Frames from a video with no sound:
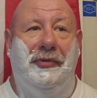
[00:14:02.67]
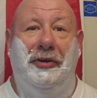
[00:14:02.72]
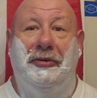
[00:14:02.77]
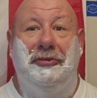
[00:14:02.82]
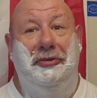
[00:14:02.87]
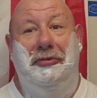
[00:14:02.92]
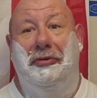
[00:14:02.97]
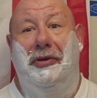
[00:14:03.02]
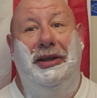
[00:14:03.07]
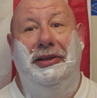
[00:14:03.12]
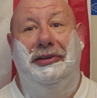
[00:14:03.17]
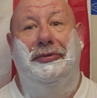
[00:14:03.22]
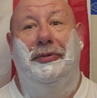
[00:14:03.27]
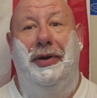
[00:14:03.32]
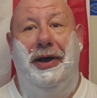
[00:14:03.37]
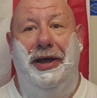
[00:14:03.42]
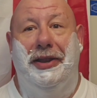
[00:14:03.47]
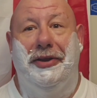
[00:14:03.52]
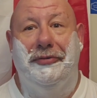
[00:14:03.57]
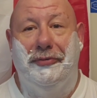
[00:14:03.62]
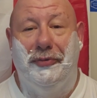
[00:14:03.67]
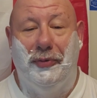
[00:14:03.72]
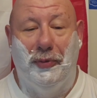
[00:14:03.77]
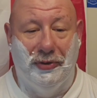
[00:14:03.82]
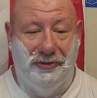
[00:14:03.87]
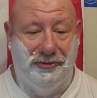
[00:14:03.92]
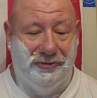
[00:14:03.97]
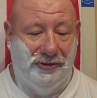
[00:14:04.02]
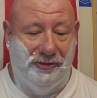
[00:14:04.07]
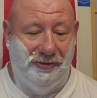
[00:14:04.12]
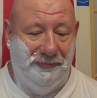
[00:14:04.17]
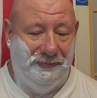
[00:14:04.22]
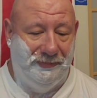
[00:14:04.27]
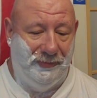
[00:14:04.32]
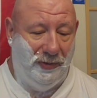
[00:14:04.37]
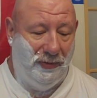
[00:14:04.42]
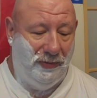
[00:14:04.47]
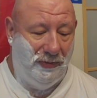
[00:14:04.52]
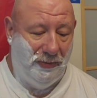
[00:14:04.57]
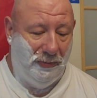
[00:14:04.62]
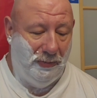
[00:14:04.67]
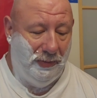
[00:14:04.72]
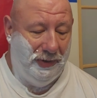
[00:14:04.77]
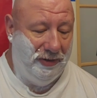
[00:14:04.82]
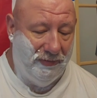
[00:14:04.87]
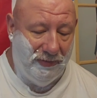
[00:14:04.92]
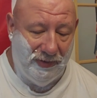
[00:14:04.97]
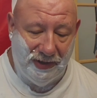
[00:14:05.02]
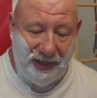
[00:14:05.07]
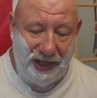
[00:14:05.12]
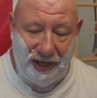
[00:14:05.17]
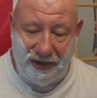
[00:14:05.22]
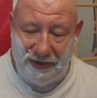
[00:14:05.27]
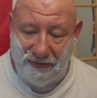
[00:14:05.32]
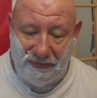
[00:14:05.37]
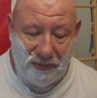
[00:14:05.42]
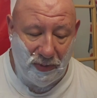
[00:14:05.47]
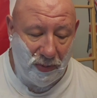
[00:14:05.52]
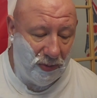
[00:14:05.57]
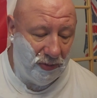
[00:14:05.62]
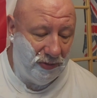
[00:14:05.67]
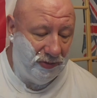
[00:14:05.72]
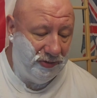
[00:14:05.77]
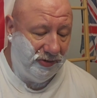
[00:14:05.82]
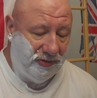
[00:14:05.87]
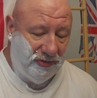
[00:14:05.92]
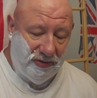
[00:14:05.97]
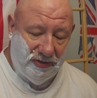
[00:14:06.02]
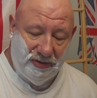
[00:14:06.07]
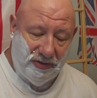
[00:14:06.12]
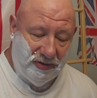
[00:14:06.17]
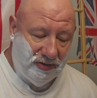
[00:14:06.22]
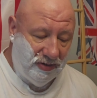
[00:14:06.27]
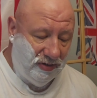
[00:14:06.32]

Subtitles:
There's a reason why I divorced her, or we got divorced.